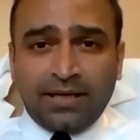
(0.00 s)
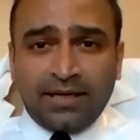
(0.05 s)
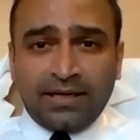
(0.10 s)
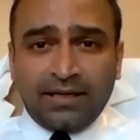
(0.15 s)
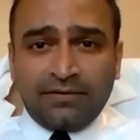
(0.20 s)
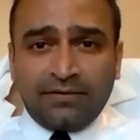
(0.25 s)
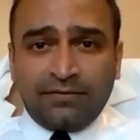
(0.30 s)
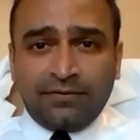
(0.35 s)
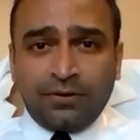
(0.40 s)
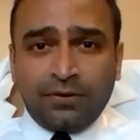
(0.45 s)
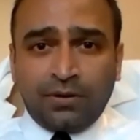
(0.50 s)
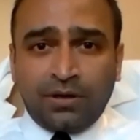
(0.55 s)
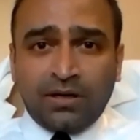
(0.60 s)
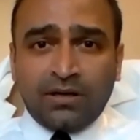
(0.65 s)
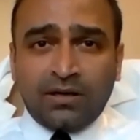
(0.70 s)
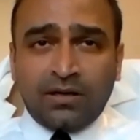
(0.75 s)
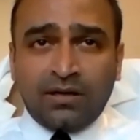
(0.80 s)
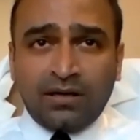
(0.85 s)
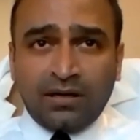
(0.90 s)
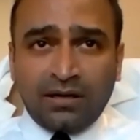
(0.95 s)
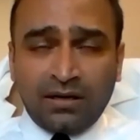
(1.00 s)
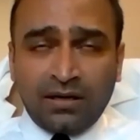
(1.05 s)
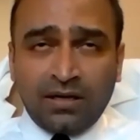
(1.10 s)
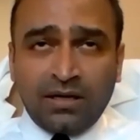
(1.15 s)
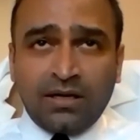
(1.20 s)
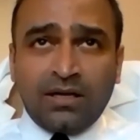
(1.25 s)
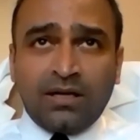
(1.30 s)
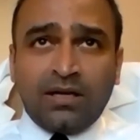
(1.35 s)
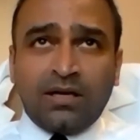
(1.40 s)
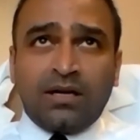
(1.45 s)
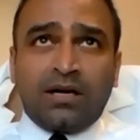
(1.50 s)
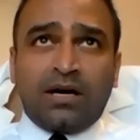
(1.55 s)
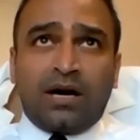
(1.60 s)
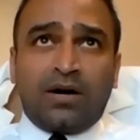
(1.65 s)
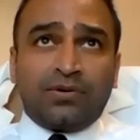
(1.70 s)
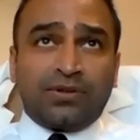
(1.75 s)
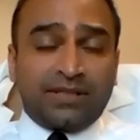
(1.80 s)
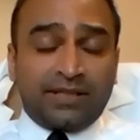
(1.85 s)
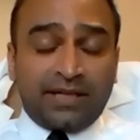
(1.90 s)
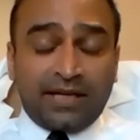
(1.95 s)
And if you are
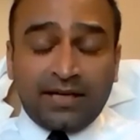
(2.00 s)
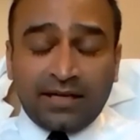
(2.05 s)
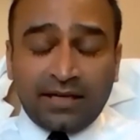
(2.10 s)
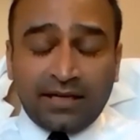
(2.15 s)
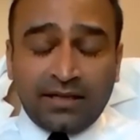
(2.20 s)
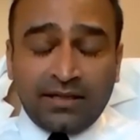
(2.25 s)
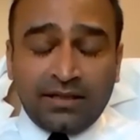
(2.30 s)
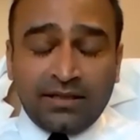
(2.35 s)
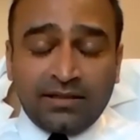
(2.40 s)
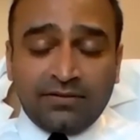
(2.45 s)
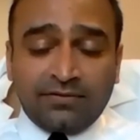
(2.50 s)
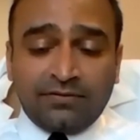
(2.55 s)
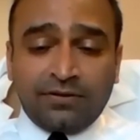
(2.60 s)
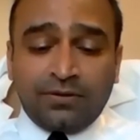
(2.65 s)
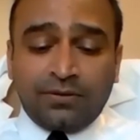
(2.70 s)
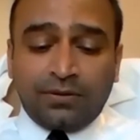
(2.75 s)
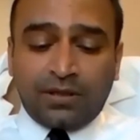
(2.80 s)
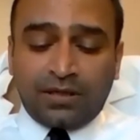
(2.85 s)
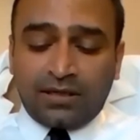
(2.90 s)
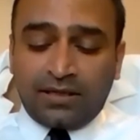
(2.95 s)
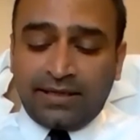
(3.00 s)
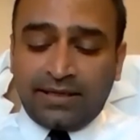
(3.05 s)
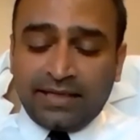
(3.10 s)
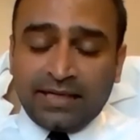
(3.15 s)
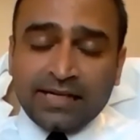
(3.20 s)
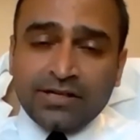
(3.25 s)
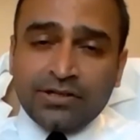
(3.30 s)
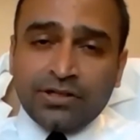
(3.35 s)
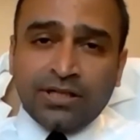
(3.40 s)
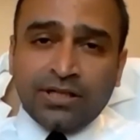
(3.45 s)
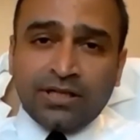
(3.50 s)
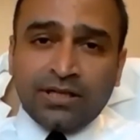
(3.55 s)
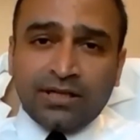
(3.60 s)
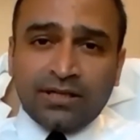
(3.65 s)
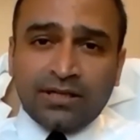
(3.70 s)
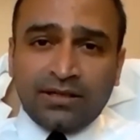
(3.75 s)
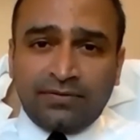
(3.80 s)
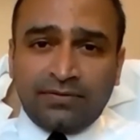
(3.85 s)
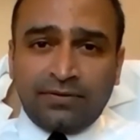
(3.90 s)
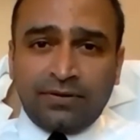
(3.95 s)
outstanding, if you are
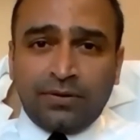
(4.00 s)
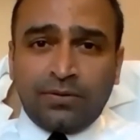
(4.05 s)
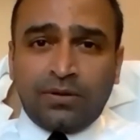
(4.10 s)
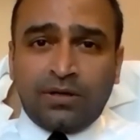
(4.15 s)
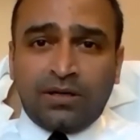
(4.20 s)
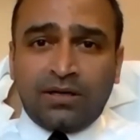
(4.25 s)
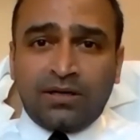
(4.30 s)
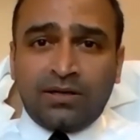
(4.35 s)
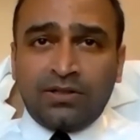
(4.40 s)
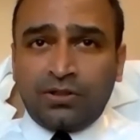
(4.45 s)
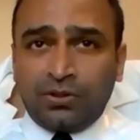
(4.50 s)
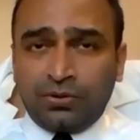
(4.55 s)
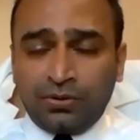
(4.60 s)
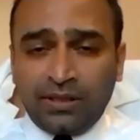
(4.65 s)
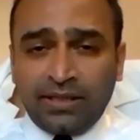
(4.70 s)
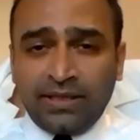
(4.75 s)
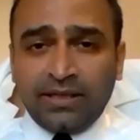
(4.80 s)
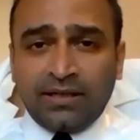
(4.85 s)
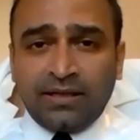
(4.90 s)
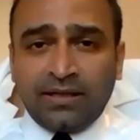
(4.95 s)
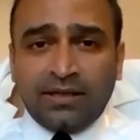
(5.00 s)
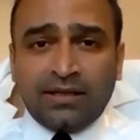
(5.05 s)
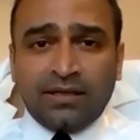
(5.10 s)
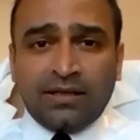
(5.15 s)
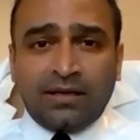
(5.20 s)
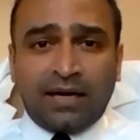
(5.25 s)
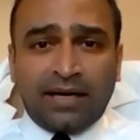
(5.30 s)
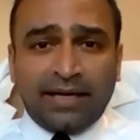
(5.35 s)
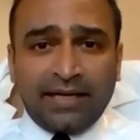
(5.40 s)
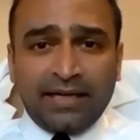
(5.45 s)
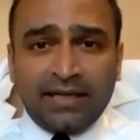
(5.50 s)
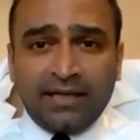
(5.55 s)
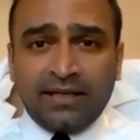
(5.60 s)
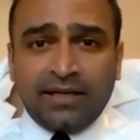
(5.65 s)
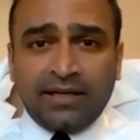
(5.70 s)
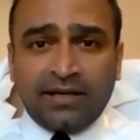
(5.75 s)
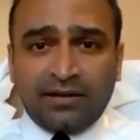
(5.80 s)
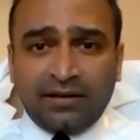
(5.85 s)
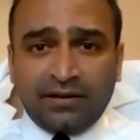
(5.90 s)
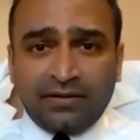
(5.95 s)
diligent, if you are truly a
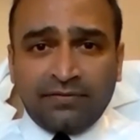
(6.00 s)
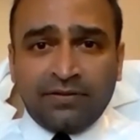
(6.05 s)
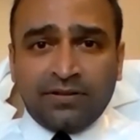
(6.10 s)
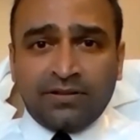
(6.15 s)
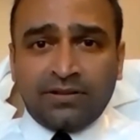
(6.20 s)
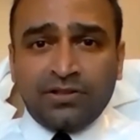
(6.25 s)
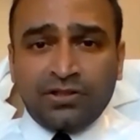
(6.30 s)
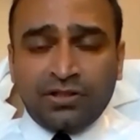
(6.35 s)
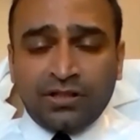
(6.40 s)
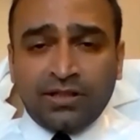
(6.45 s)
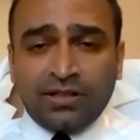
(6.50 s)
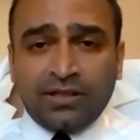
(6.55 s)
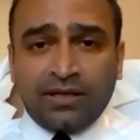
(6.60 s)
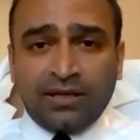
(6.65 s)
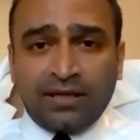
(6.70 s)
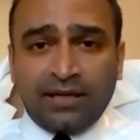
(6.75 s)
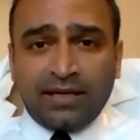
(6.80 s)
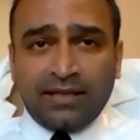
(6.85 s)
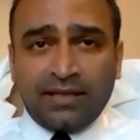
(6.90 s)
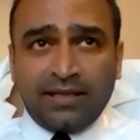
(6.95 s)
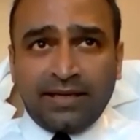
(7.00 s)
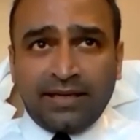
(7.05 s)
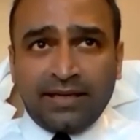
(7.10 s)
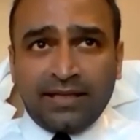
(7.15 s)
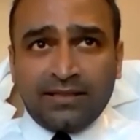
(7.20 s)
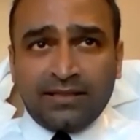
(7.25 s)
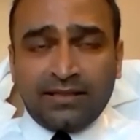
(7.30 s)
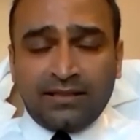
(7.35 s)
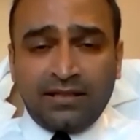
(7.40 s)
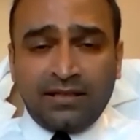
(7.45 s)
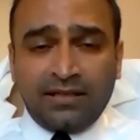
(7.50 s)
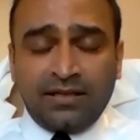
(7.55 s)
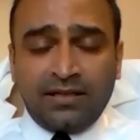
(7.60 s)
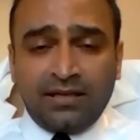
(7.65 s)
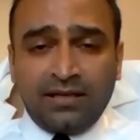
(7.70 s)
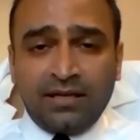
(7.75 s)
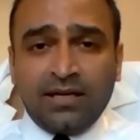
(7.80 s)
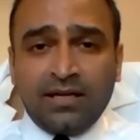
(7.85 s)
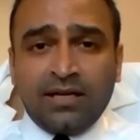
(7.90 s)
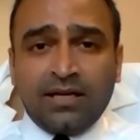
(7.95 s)
kind, caring physician, and they can
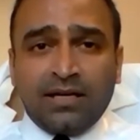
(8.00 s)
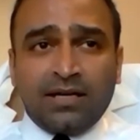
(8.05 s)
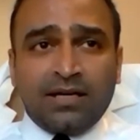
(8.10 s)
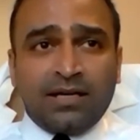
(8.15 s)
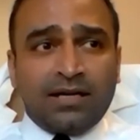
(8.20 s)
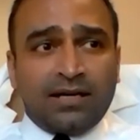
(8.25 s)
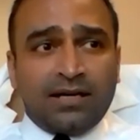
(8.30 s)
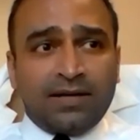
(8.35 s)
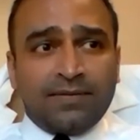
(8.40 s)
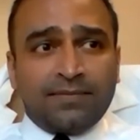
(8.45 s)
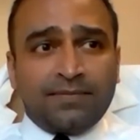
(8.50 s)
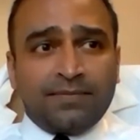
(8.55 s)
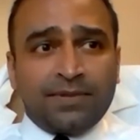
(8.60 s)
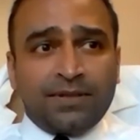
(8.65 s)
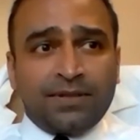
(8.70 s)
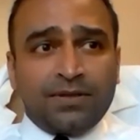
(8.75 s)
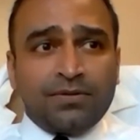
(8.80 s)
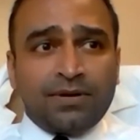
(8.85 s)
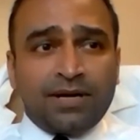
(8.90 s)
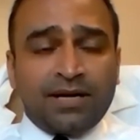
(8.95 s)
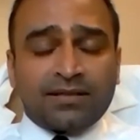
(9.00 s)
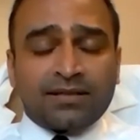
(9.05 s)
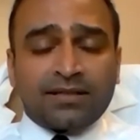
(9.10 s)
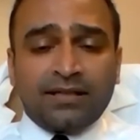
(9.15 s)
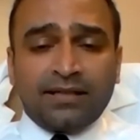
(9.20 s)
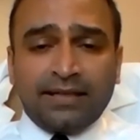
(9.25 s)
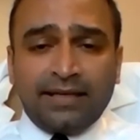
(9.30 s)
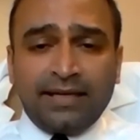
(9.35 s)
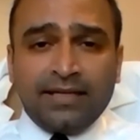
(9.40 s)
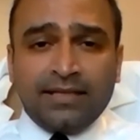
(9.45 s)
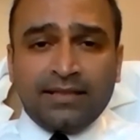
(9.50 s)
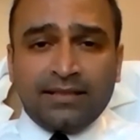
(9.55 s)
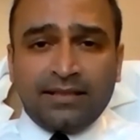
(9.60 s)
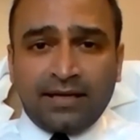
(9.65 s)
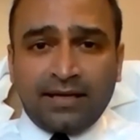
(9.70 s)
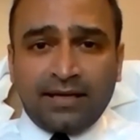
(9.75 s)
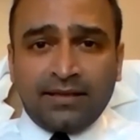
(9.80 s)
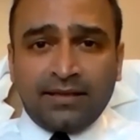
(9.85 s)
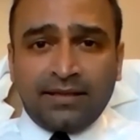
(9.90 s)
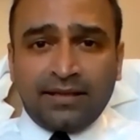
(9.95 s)
see you as colleagues,
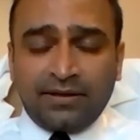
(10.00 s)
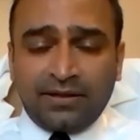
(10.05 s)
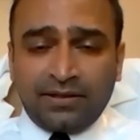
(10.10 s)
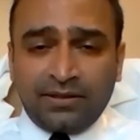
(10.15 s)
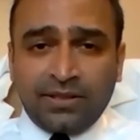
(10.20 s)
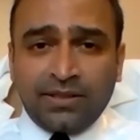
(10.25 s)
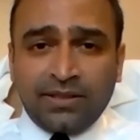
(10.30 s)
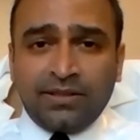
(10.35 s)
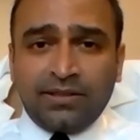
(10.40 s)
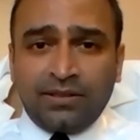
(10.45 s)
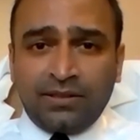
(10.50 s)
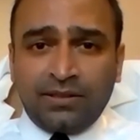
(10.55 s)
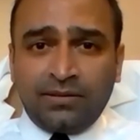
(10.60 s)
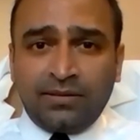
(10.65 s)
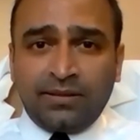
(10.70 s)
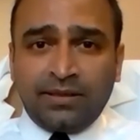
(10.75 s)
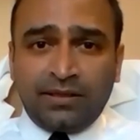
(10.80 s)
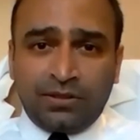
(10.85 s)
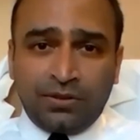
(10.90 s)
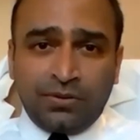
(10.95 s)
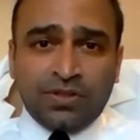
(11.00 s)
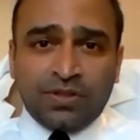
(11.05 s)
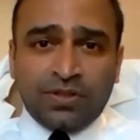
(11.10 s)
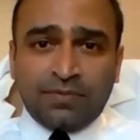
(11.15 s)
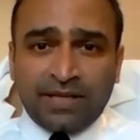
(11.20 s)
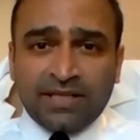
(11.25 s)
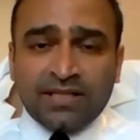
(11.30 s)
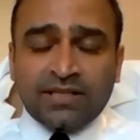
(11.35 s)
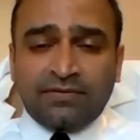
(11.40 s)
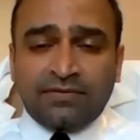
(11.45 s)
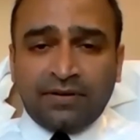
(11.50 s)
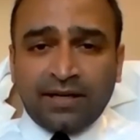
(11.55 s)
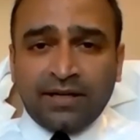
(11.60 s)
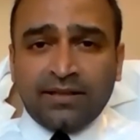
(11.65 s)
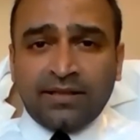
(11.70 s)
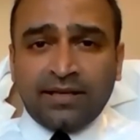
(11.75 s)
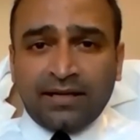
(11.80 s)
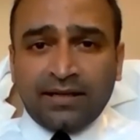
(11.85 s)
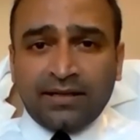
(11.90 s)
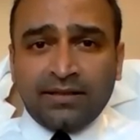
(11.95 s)
then they do
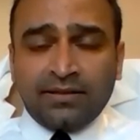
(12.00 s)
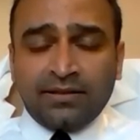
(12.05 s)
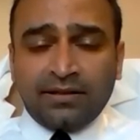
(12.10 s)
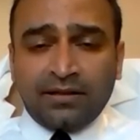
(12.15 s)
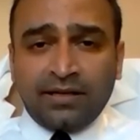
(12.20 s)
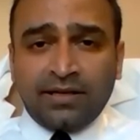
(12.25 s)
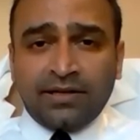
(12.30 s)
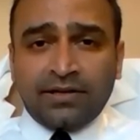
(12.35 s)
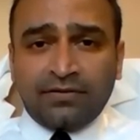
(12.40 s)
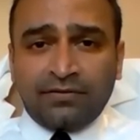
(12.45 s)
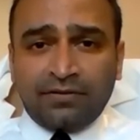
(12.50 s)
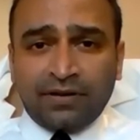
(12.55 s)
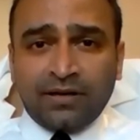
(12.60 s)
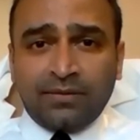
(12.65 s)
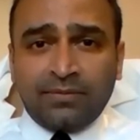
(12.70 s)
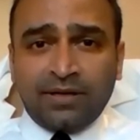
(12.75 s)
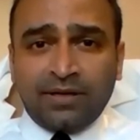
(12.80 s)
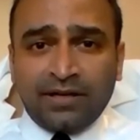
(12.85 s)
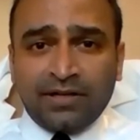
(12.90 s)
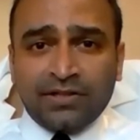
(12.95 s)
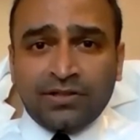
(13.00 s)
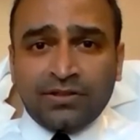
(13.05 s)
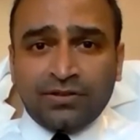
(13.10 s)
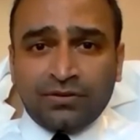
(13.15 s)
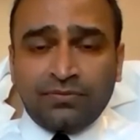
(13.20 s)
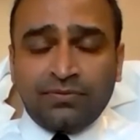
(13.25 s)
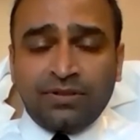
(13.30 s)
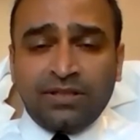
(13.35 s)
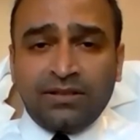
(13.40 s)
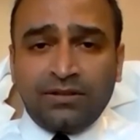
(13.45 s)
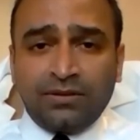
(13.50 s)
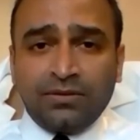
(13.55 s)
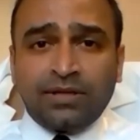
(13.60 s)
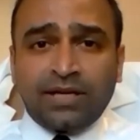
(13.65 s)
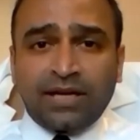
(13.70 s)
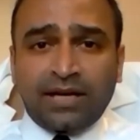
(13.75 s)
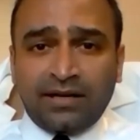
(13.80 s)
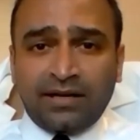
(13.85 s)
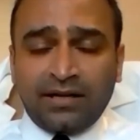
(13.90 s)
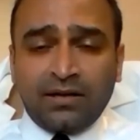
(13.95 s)
specify that in their letter of recommendation. So we do
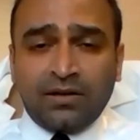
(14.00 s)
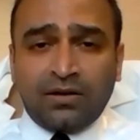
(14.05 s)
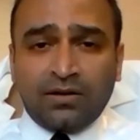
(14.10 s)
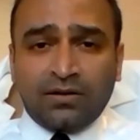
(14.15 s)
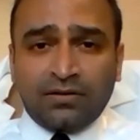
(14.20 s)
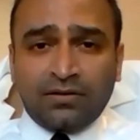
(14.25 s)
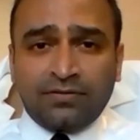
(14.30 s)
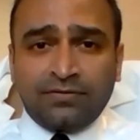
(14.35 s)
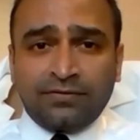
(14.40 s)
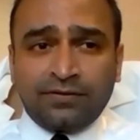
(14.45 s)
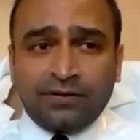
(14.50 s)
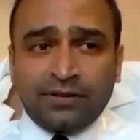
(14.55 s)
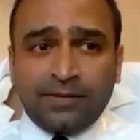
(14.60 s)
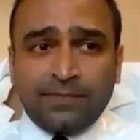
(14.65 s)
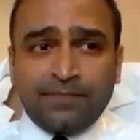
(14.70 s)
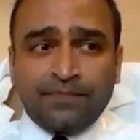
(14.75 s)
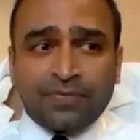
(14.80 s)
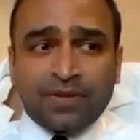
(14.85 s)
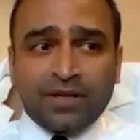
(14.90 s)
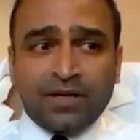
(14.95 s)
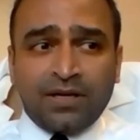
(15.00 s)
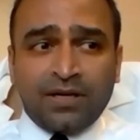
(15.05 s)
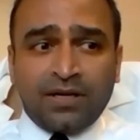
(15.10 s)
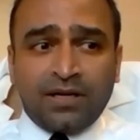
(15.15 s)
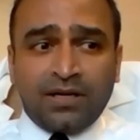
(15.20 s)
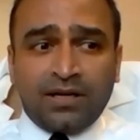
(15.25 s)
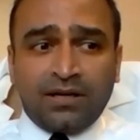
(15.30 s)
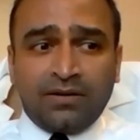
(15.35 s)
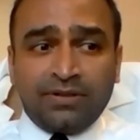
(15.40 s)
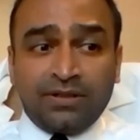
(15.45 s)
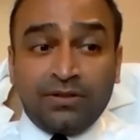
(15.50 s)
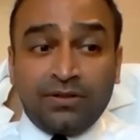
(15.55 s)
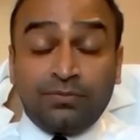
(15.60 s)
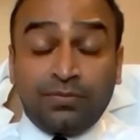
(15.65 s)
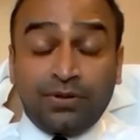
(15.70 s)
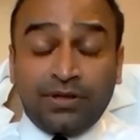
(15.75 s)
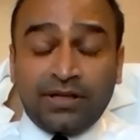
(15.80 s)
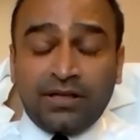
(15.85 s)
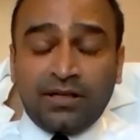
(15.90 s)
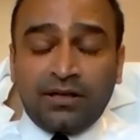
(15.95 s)
carry a lot of, we do
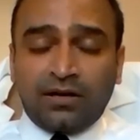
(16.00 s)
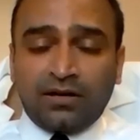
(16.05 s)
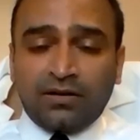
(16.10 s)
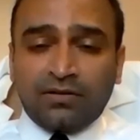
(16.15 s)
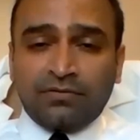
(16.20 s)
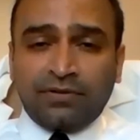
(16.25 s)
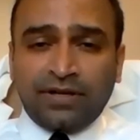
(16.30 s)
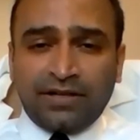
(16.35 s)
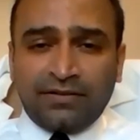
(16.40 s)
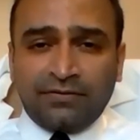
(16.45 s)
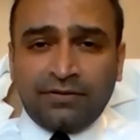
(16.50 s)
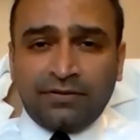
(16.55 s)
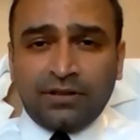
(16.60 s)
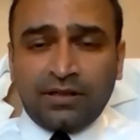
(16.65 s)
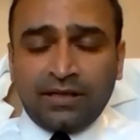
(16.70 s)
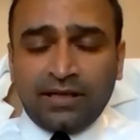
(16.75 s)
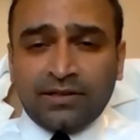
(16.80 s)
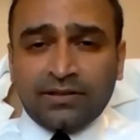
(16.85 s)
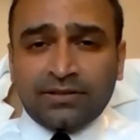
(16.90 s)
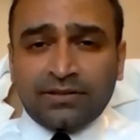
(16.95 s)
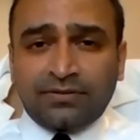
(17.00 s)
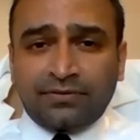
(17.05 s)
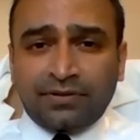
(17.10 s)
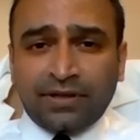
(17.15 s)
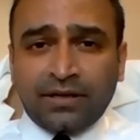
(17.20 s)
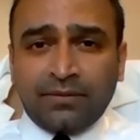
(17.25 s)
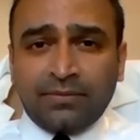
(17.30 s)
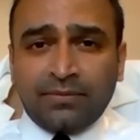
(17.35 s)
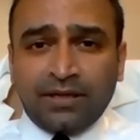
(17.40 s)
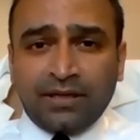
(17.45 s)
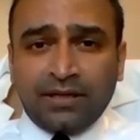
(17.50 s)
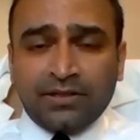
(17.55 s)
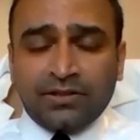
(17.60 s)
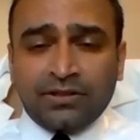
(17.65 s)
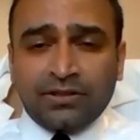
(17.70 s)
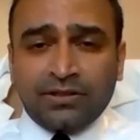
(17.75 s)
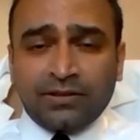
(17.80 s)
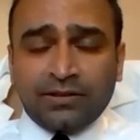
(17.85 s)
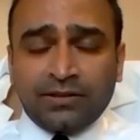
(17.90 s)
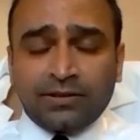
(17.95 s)
put in a lot of weight for the letters of
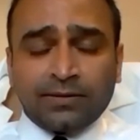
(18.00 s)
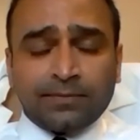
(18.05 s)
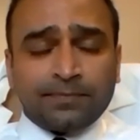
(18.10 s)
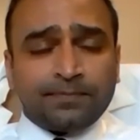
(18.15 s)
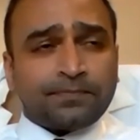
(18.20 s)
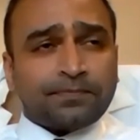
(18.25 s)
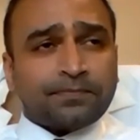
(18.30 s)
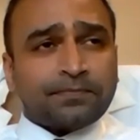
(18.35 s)
recommendations.